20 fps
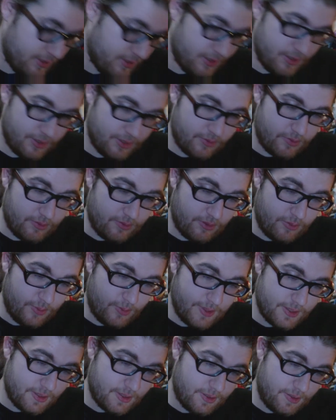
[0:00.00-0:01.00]
at the disc real
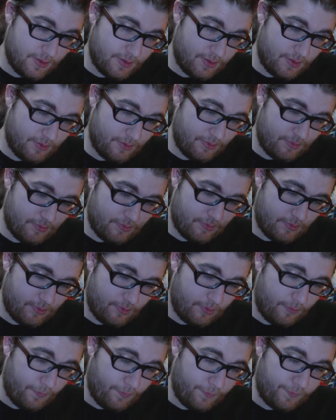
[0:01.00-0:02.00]
quick.
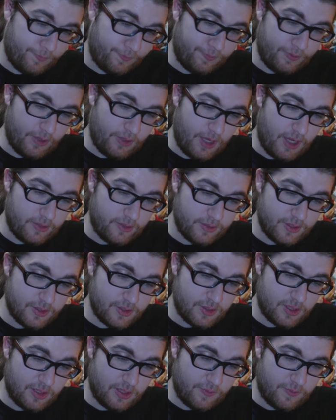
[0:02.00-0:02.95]
Flawless,